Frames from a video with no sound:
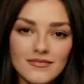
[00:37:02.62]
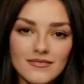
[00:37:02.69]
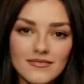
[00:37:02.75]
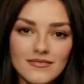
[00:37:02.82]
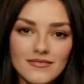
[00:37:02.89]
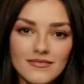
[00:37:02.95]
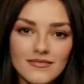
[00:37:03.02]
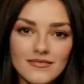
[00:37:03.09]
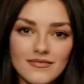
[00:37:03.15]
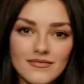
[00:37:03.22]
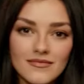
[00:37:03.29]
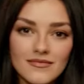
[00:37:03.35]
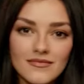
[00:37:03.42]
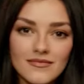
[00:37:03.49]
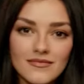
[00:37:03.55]

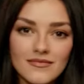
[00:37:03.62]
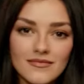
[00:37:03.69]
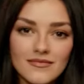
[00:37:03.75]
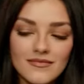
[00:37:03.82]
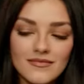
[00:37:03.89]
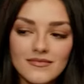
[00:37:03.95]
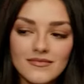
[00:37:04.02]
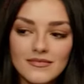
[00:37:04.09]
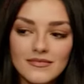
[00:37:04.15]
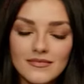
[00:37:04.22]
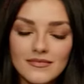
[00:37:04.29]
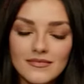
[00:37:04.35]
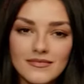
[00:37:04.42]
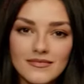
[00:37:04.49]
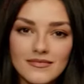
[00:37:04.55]

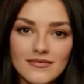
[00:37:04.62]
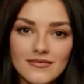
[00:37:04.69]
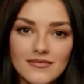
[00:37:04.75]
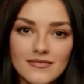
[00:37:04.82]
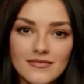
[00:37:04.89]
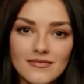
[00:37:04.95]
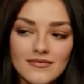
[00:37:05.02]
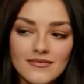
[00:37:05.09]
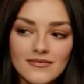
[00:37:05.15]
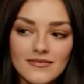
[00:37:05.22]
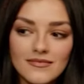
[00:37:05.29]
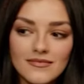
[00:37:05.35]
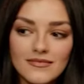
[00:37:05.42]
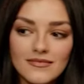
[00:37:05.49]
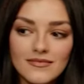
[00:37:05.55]

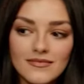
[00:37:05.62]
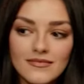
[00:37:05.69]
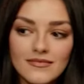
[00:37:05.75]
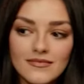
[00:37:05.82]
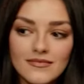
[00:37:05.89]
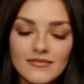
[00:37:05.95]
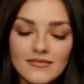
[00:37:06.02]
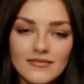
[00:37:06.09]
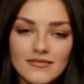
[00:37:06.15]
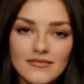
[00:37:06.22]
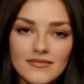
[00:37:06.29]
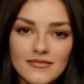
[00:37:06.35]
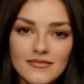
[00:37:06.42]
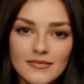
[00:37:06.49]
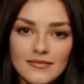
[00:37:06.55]

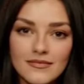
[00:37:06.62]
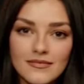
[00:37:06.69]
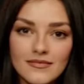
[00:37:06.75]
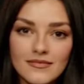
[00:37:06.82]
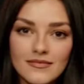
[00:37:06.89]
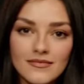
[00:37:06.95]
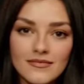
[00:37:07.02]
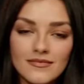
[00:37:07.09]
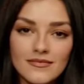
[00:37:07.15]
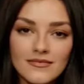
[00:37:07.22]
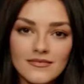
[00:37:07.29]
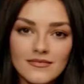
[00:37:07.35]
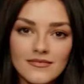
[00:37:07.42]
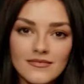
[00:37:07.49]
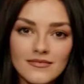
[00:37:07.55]

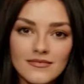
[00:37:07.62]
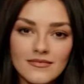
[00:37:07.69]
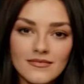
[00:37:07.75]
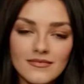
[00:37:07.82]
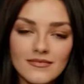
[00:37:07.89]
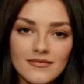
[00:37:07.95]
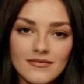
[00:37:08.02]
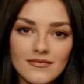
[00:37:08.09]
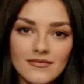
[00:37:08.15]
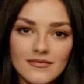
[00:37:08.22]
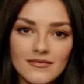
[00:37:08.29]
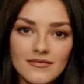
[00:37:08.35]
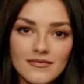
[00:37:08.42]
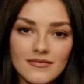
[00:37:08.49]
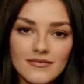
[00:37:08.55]

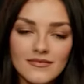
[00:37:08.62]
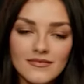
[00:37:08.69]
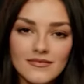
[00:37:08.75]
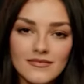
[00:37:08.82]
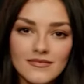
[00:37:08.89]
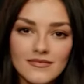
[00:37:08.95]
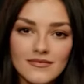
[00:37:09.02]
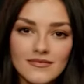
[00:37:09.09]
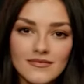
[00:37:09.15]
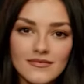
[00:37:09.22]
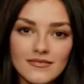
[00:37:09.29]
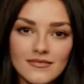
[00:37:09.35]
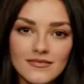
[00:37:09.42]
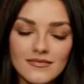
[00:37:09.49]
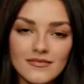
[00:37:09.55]

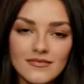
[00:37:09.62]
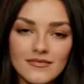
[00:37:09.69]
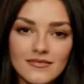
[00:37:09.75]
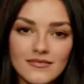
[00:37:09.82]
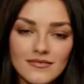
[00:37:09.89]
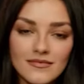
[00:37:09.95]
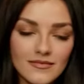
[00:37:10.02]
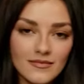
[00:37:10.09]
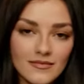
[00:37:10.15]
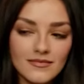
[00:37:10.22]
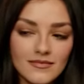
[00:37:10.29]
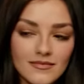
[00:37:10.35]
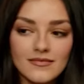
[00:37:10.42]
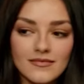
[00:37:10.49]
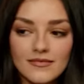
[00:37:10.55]
[no speech]